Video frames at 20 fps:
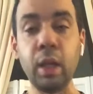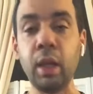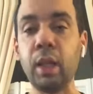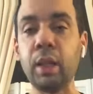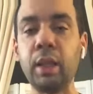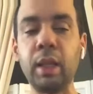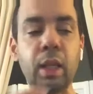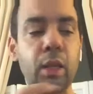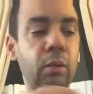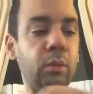
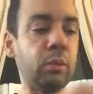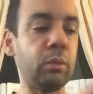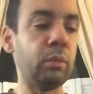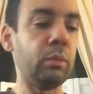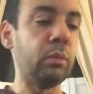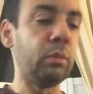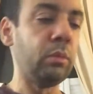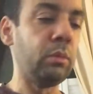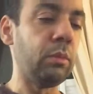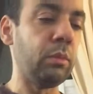Now,
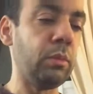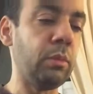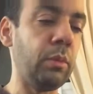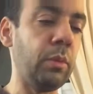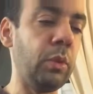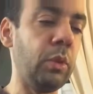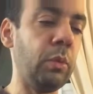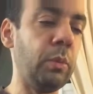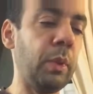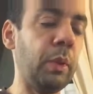
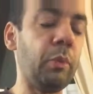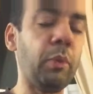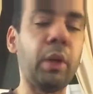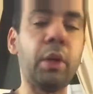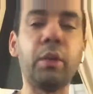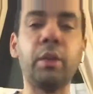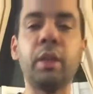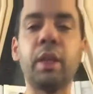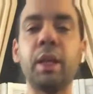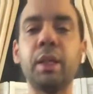you may
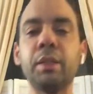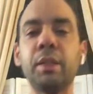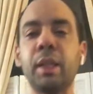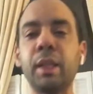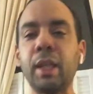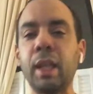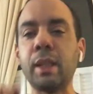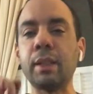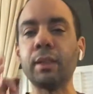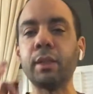recognize
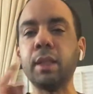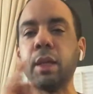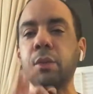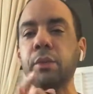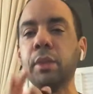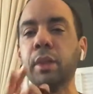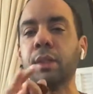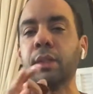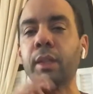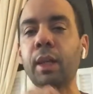that
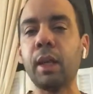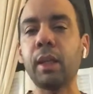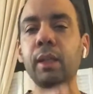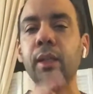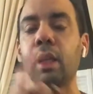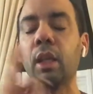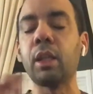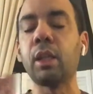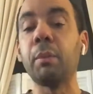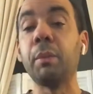sounds exactly
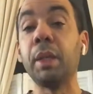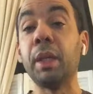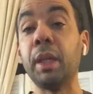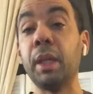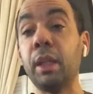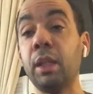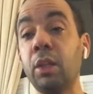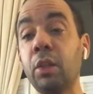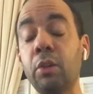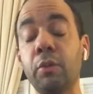like the
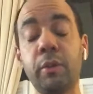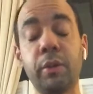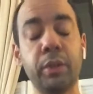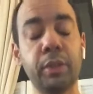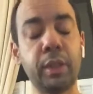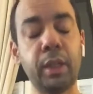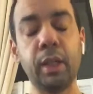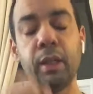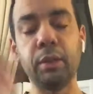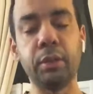beginning of our
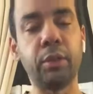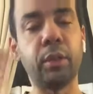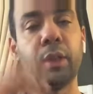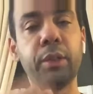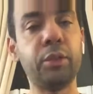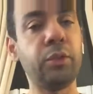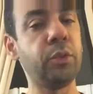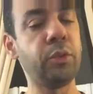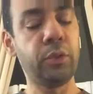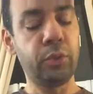scale. So
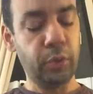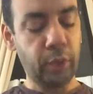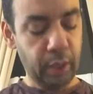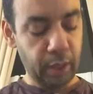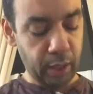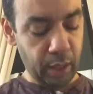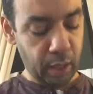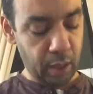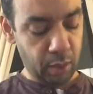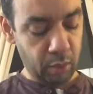let's just try
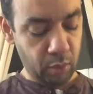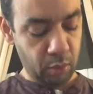that.